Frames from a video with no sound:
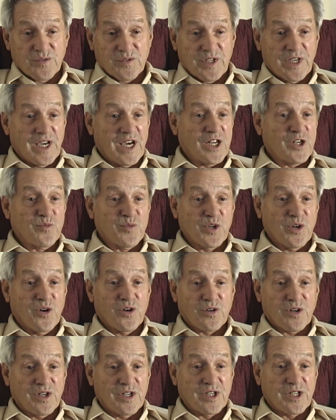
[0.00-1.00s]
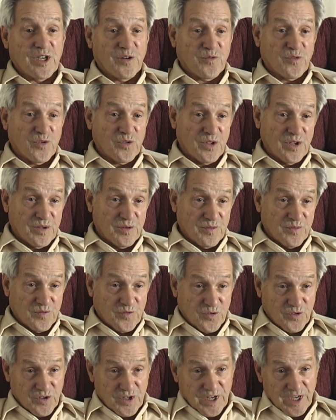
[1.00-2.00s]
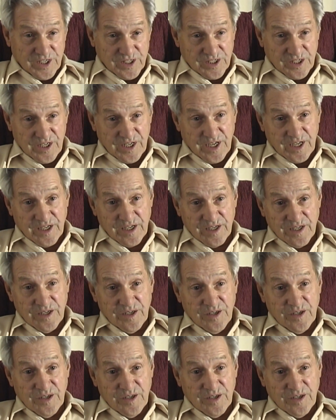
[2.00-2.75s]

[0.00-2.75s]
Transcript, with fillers: They had to be all cleaned up for the, for the next day